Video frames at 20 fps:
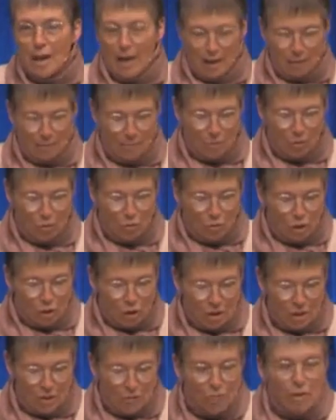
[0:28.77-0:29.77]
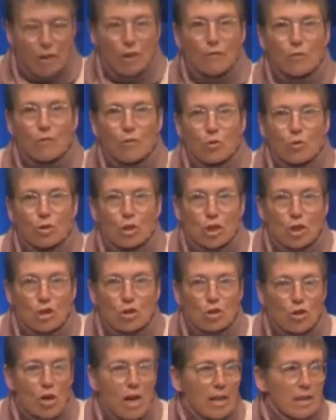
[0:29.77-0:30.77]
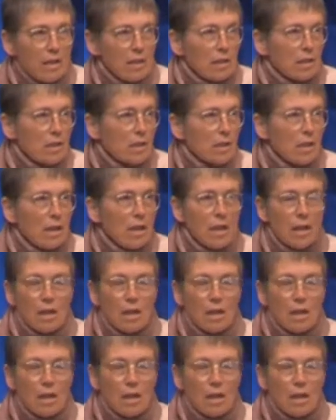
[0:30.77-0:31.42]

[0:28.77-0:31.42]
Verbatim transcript: and mutually reinforcing trends,